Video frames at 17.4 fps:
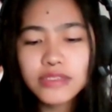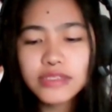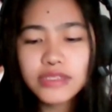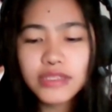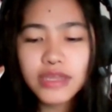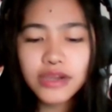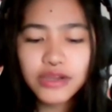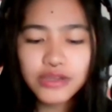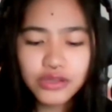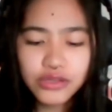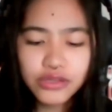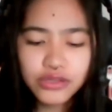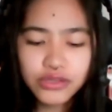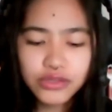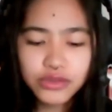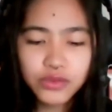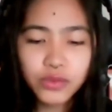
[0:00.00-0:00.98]

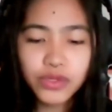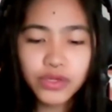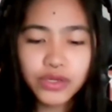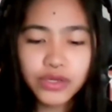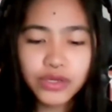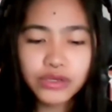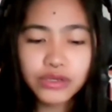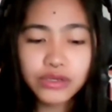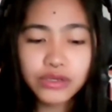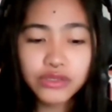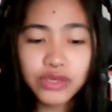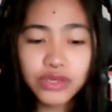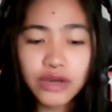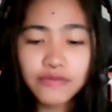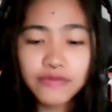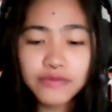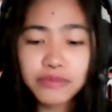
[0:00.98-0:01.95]
scenarios where you
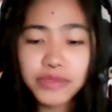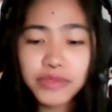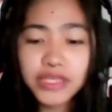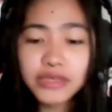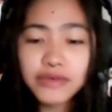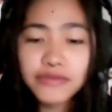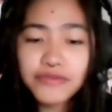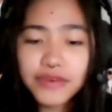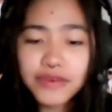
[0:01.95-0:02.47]
have a big